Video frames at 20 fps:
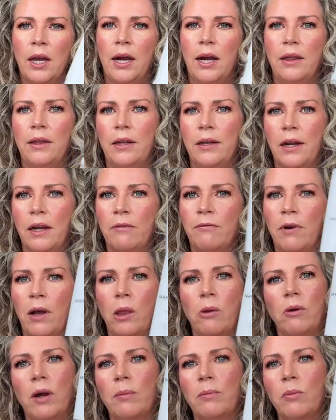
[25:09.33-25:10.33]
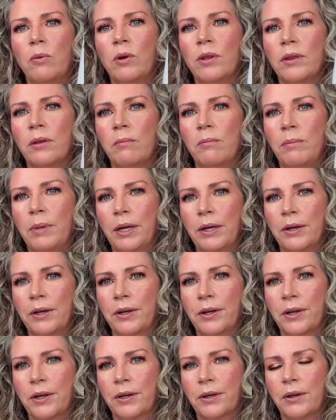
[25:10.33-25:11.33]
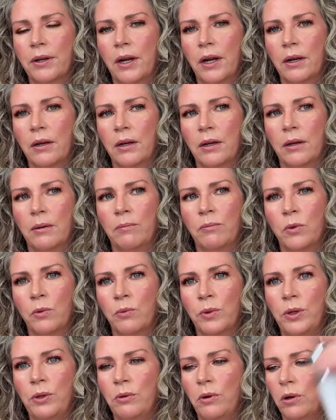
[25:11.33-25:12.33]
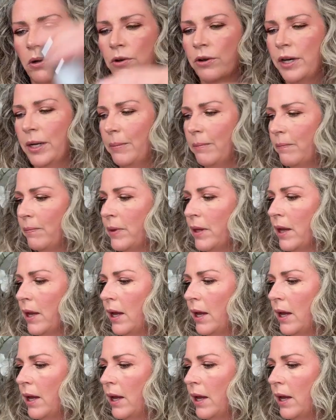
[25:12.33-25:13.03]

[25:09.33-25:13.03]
And then I follow up with the barrier um, renewal cream.